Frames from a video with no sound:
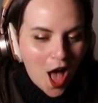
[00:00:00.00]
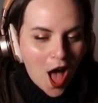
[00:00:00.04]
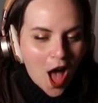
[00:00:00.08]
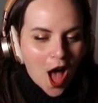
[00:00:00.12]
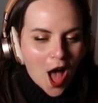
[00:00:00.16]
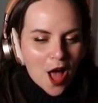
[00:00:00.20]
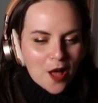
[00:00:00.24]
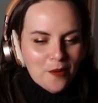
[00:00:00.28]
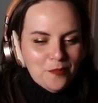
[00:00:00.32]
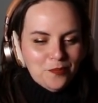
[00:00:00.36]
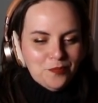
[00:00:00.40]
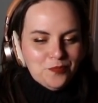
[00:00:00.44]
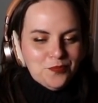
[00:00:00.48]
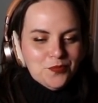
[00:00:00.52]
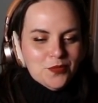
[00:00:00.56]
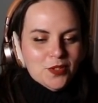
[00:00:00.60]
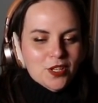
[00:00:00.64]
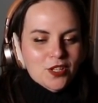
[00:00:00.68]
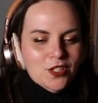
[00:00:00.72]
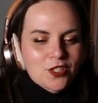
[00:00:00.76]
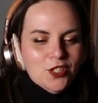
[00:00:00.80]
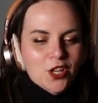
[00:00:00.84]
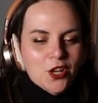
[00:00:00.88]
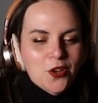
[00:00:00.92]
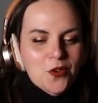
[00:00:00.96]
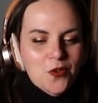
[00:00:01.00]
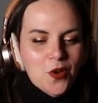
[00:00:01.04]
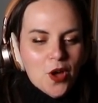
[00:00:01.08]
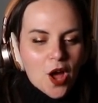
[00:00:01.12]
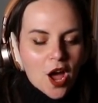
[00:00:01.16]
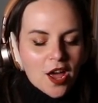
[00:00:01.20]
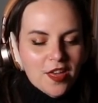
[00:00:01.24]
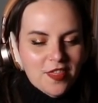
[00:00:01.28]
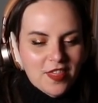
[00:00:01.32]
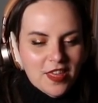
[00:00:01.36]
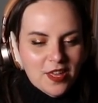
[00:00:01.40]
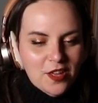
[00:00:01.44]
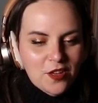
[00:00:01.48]
um. So
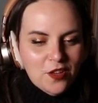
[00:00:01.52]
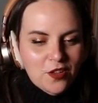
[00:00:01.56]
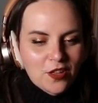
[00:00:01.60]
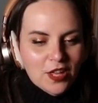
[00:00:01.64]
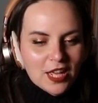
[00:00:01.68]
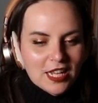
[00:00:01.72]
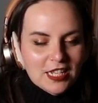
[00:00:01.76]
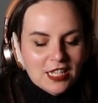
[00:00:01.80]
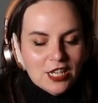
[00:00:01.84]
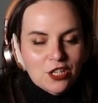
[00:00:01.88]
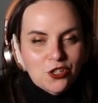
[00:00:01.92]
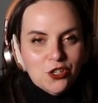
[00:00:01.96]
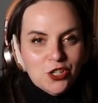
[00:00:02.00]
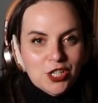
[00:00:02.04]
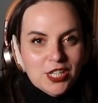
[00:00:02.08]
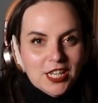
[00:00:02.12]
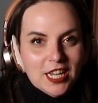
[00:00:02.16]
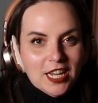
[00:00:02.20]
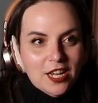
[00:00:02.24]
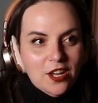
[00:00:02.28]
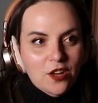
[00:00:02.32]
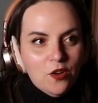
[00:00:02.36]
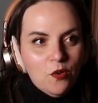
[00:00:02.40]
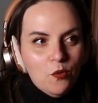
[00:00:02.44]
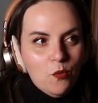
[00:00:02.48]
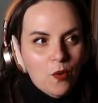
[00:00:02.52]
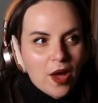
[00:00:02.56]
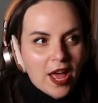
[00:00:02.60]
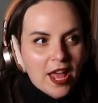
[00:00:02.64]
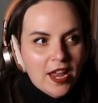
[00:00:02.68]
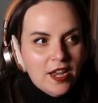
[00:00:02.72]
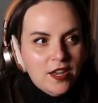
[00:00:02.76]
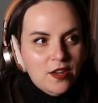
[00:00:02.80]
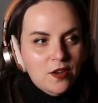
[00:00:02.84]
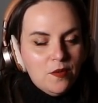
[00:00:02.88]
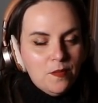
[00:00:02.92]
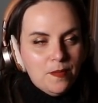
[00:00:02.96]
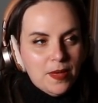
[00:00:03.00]
I think it's interesting
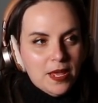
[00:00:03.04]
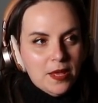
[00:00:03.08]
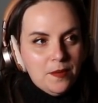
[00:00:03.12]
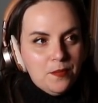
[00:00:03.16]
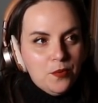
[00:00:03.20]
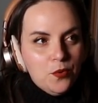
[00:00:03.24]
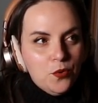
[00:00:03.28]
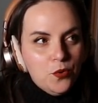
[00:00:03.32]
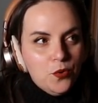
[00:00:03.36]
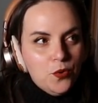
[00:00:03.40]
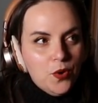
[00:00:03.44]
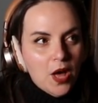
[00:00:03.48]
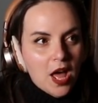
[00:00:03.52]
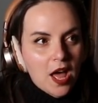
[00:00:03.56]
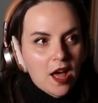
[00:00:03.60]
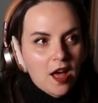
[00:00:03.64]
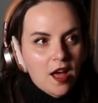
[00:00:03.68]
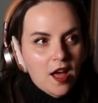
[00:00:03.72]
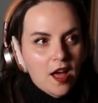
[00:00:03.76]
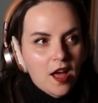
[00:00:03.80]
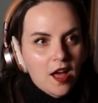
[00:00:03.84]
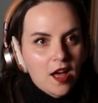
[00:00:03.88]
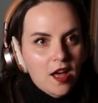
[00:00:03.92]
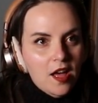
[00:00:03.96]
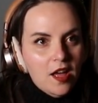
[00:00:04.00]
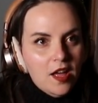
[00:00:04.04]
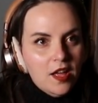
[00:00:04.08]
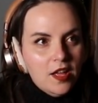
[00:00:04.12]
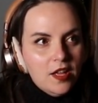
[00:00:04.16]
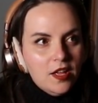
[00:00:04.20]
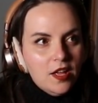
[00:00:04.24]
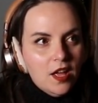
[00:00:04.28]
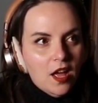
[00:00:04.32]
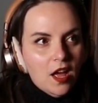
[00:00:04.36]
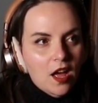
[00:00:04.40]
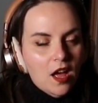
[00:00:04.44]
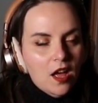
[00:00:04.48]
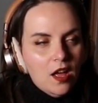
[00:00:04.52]
when people uh
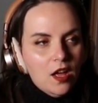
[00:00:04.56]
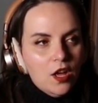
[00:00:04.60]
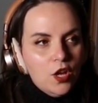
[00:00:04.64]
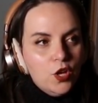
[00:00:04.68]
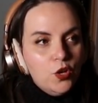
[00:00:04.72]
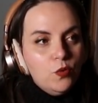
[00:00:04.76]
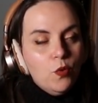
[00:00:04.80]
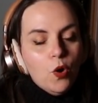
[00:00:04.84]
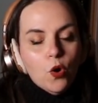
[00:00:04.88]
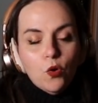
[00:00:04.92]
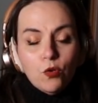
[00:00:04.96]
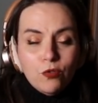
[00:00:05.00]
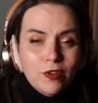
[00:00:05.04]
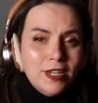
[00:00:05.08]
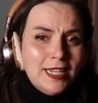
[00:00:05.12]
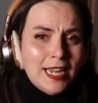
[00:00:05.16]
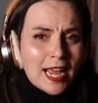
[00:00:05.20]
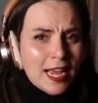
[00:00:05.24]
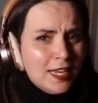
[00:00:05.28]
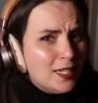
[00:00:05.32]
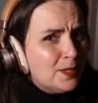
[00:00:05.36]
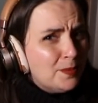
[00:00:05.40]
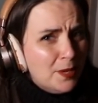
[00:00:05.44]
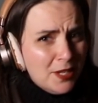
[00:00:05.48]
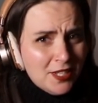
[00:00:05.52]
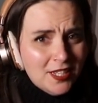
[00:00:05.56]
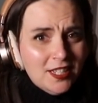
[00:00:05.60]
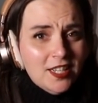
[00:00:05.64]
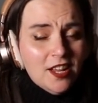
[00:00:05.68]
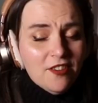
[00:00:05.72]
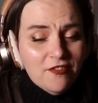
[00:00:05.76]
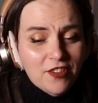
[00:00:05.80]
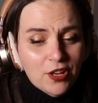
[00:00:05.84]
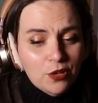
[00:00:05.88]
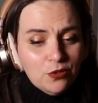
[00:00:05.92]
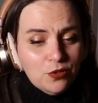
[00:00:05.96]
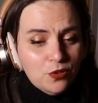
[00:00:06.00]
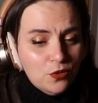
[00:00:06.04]
uh, who are already experts in their
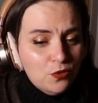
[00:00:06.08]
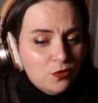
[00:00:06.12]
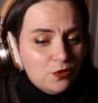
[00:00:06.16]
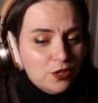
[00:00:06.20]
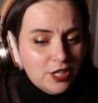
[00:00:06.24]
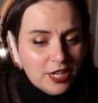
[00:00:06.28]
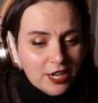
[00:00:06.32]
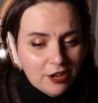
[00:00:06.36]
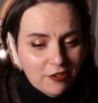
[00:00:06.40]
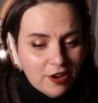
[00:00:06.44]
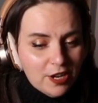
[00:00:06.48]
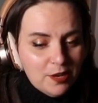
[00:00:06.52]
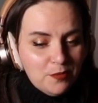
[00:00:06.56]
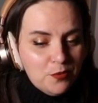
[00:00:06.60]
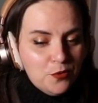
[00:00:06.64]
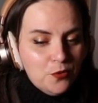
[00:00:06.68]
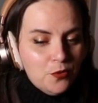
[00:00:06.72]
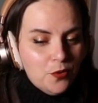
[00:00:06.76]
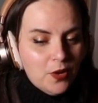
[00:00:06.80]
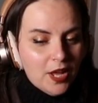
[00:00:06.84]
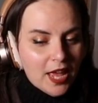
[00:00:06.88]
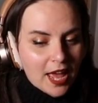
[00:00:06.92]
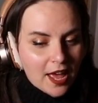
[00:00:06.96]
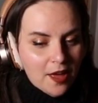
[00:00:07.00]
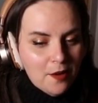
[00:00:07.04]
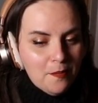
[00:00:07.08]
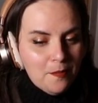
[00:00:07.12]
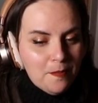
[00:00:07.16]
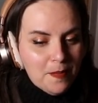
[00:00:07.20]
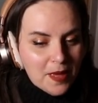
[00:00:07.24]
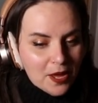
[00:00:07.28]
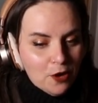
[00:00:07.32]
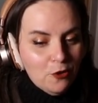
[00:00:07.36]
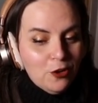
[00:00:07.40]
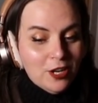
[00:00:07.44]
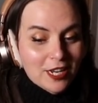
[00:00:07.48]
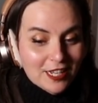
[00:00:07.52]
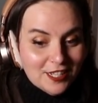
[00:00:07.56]
field and already incredible get
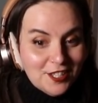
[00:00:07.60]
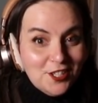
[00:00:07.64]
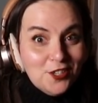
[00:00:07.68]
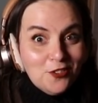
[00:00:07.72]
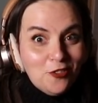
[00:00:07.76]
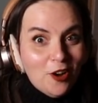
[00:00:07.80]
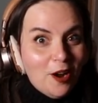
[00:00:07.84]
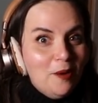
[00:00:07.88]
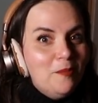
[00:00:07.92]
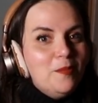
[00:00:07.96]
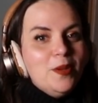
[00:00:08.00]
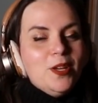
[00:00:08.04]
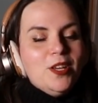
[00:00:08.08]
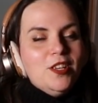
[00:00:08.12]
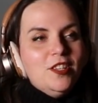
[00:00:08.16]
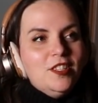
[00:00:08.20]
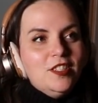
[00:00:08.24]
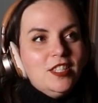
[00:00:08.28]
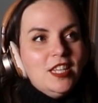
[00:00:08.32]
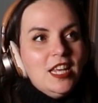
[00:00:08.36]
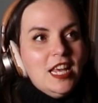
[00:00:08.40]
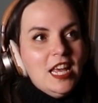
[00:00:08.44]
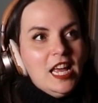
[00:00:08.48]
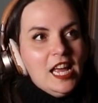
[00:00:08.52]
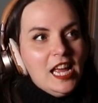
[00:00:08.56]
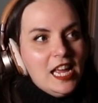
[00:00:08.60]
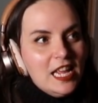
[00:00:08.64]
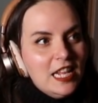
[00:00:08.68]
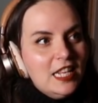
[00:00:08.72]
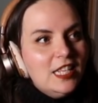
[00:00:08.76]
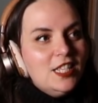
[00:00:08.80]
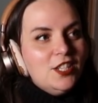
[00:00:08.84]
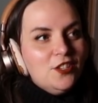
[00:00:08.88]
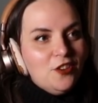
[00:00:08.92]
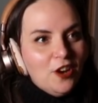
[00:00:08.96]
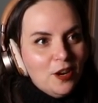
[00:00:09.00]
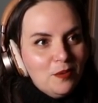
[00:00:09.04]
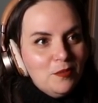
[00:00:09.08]
big on Instagram because
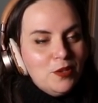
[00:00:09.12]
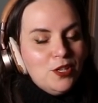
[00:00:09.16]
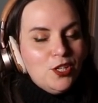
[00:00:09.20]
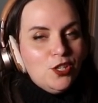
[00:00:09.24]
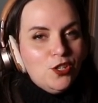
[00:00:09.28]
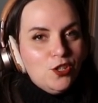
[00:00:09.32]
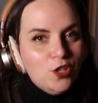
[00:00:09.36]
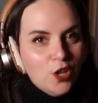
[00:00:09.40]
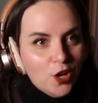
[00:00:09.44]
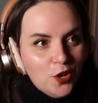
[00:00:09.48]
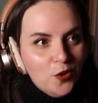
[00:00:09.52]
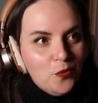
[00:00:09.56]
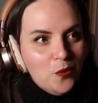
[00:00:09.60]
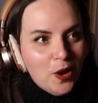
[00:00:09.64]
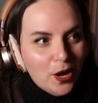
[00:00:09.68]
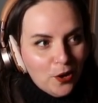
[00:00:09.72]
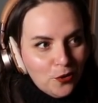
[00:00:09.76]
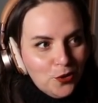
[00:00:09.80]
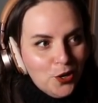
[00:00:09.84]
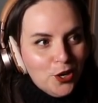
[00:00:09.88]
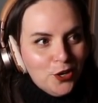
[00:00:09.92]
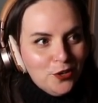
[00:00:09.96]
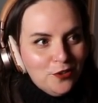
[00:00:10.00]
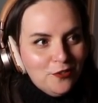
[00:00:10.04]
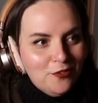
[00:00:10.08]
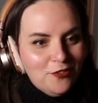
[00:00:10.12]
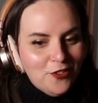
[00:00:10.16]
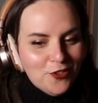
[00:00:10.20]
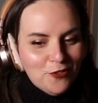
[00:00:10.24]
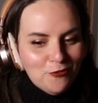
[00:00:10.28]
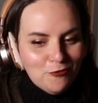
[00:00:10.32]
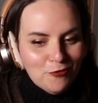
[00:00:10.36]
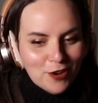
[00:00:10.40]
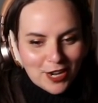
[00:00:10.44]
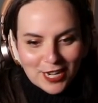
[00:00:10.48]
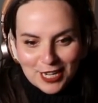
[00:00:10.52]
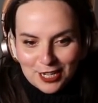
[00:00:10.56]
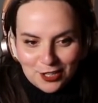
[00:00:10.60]
Instagram is so well known for
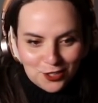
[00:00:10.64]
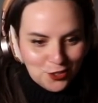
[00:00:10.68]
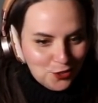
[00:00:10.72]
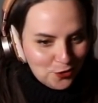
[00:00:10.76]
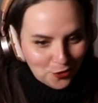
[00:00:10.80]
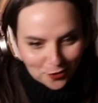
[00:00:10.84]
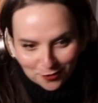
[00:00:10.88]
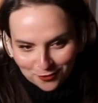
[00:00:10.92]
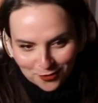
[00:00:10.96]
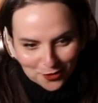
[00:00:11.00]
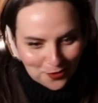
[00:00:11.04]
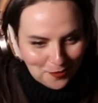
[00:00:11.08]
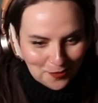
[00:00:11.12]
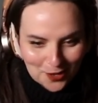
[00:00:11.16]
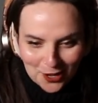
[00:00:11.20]
really short form